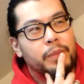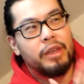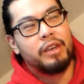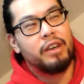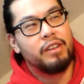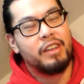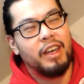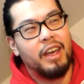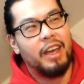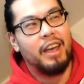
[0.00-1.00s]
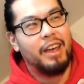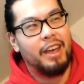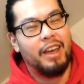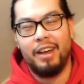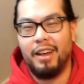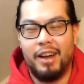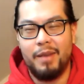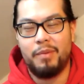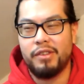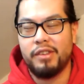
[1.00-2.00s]
Because I
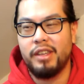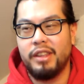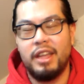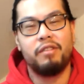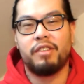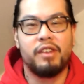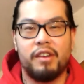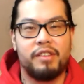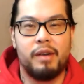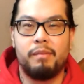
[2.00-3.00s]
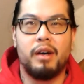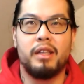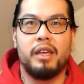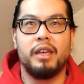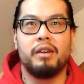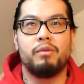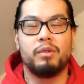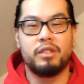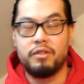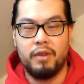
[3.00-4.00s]
personally never saw somebody who
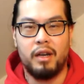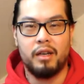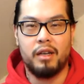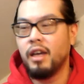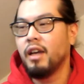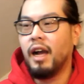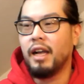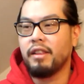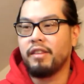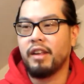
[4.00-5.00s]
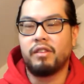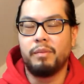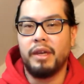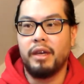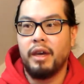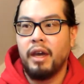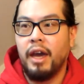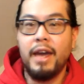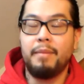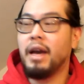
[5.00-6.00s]
was drunk and said to me,
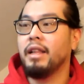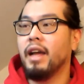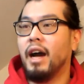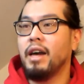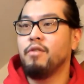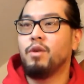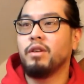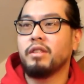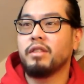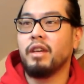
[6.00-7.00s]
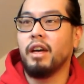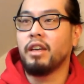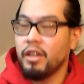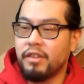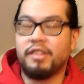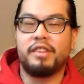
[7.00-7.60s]
"Hey man, I want a good